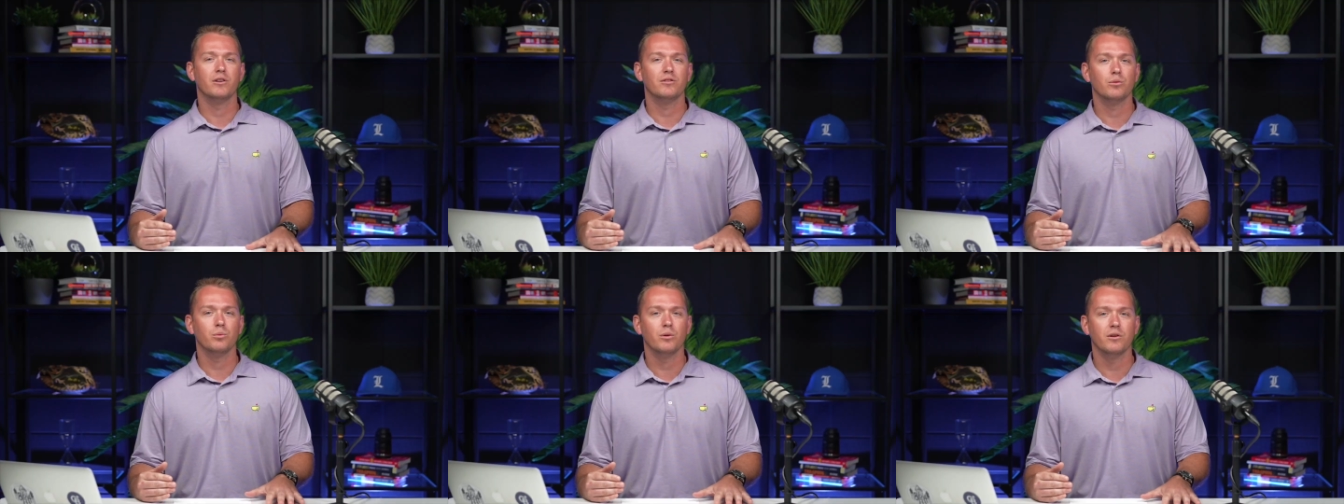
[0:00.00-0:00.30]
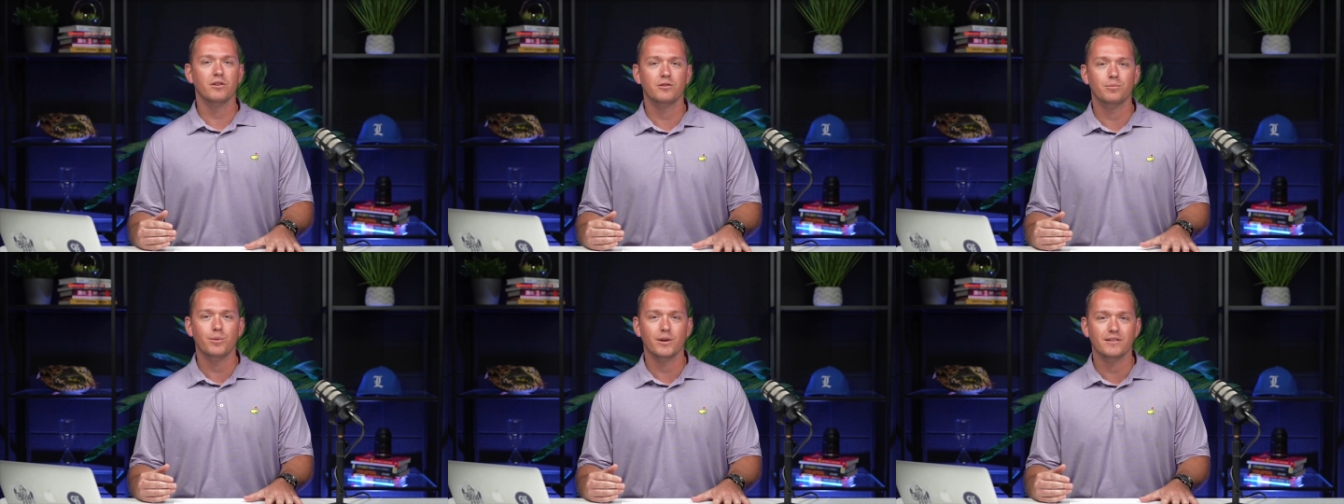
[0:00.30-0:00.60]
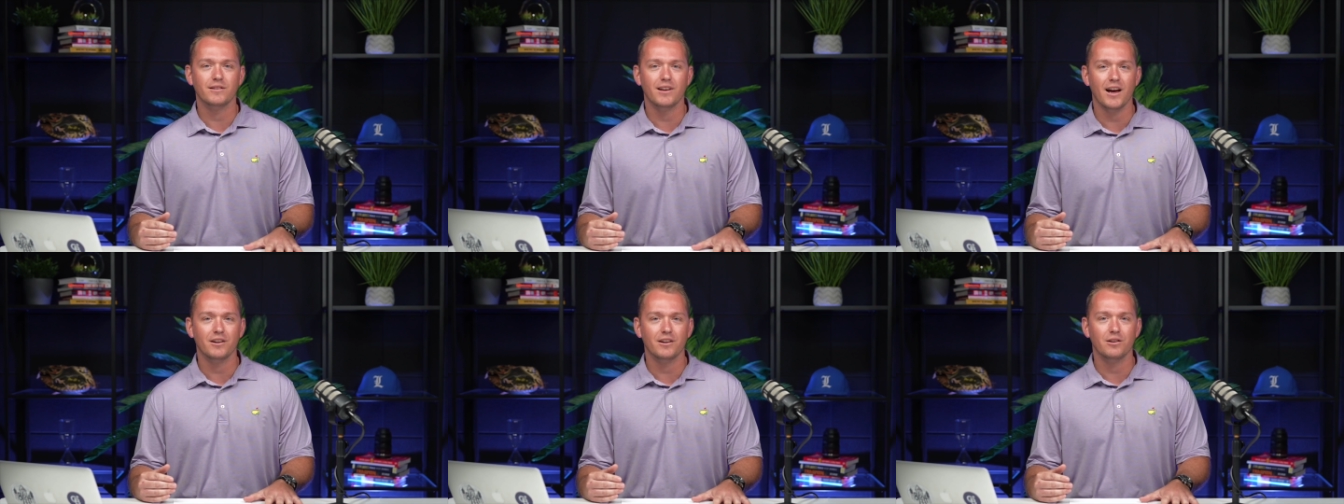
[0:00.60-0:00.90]
it's a really
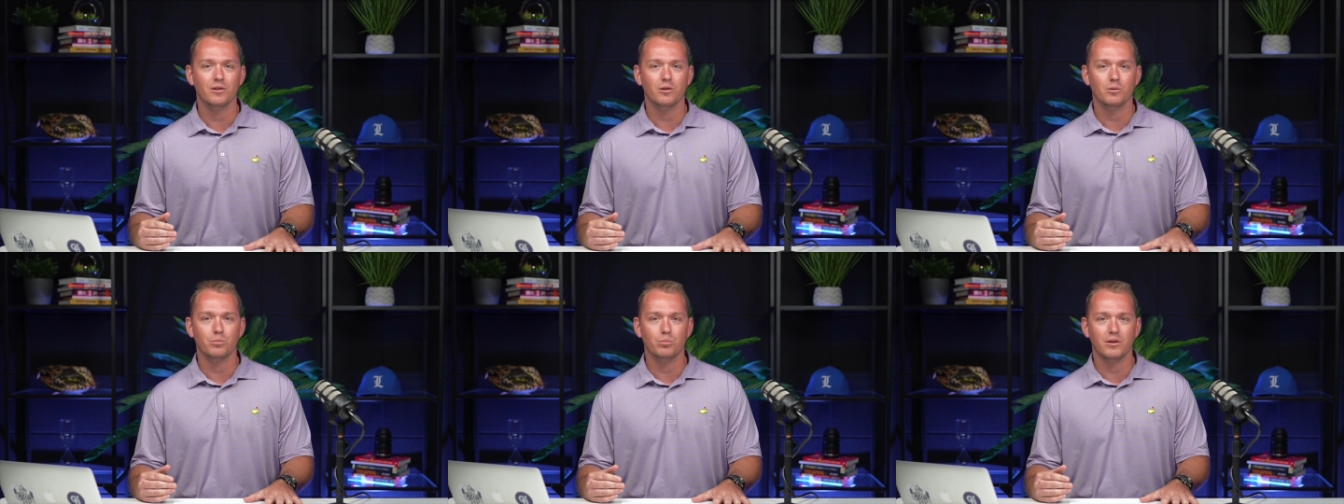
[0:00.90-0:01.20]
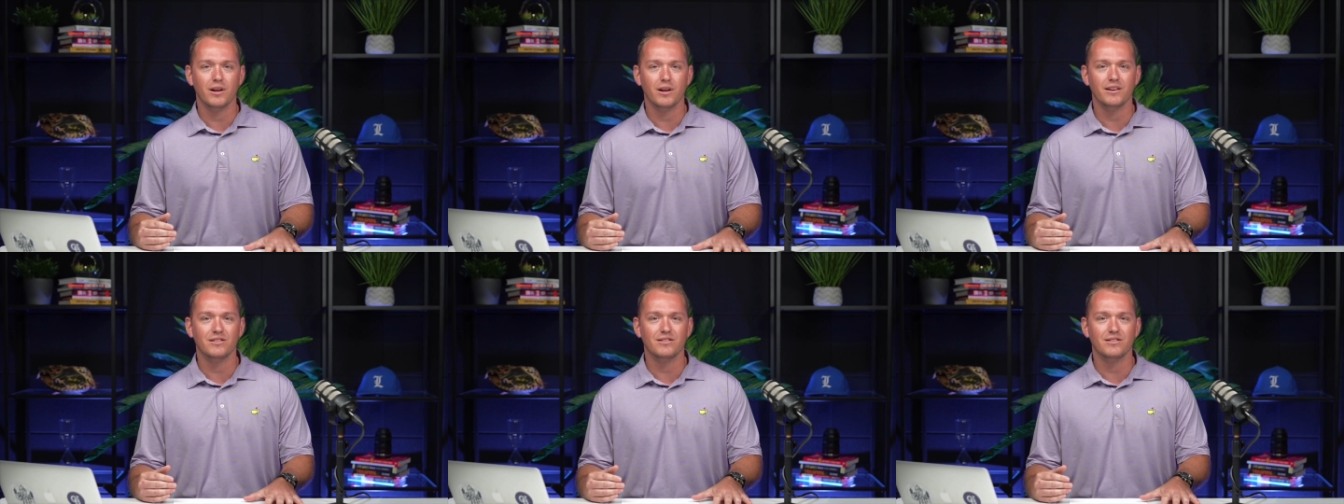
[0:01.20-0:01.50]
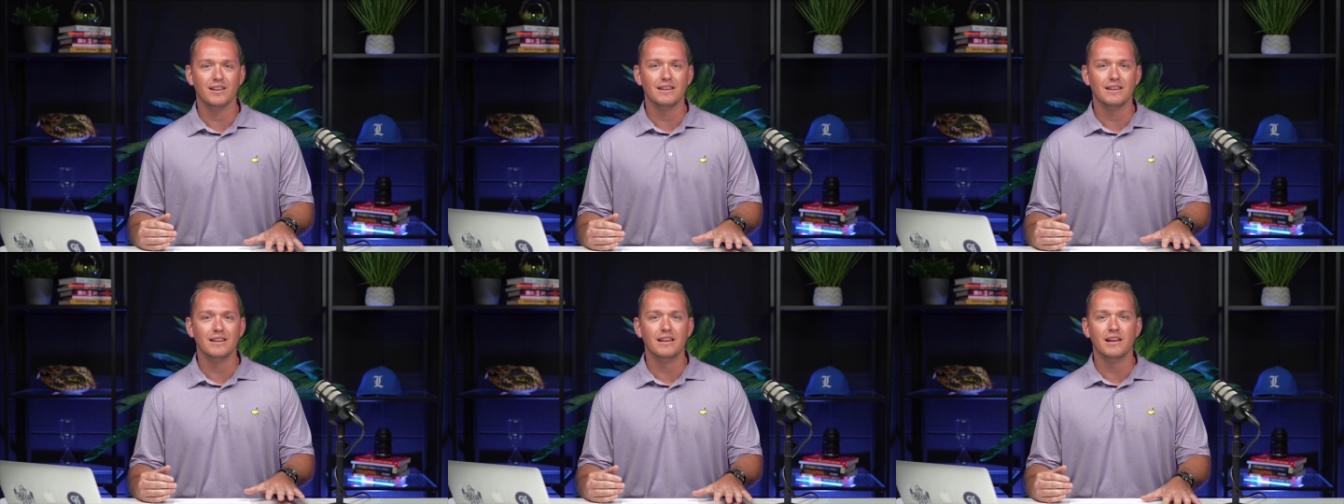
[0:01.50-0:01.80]
spectacular place
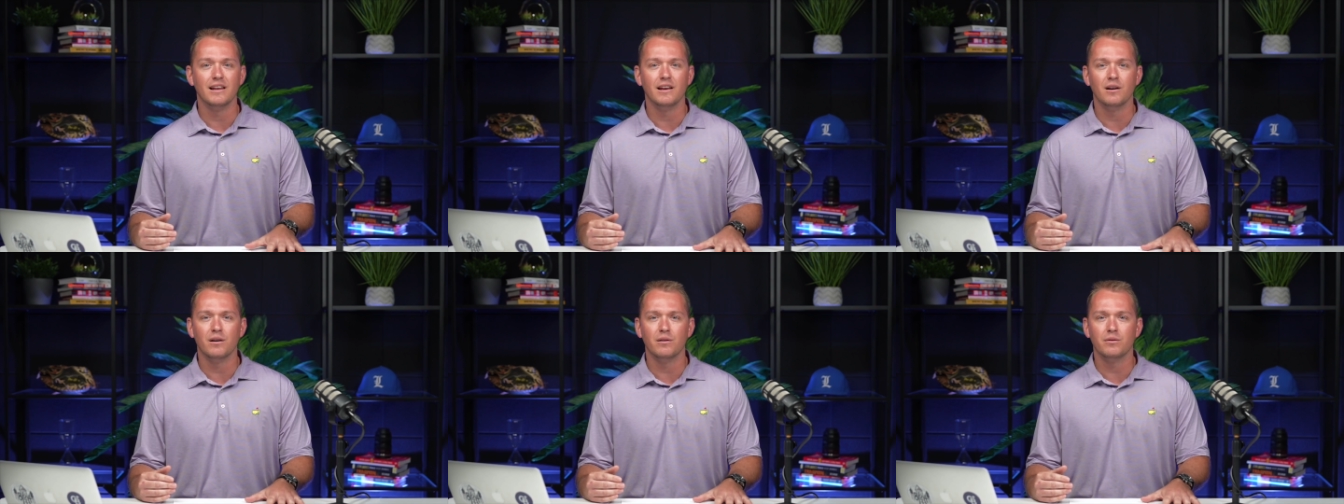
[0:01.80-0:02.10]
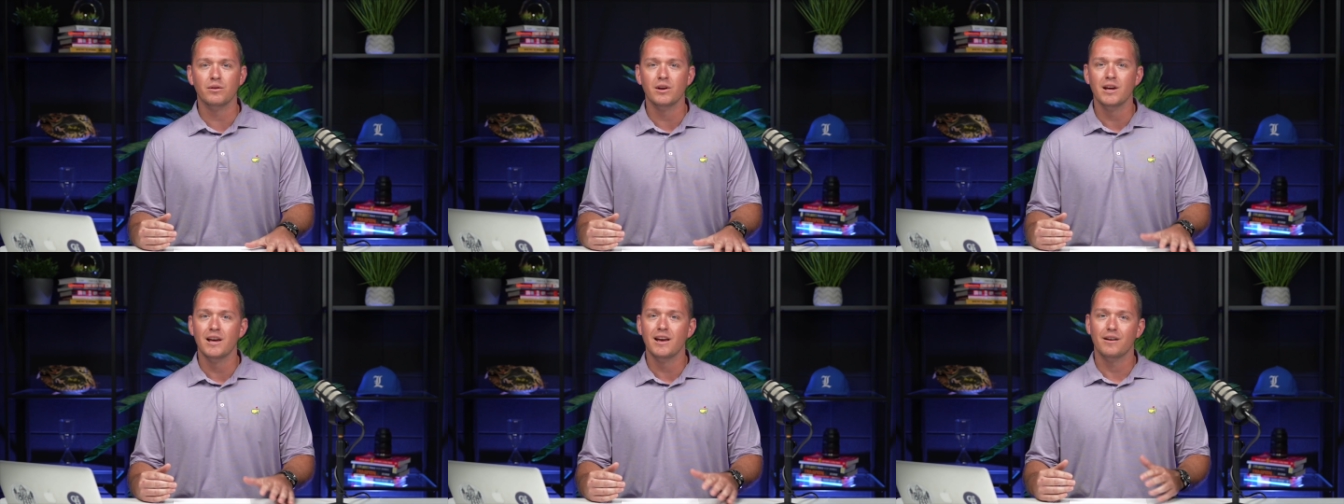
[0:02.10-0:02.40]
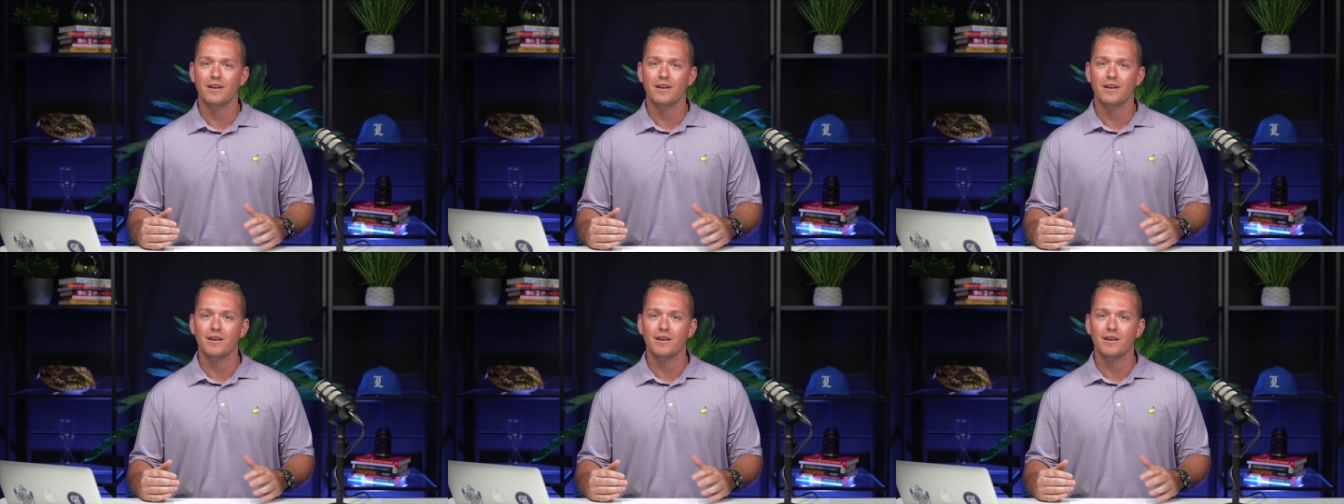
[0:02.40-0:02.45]
to live.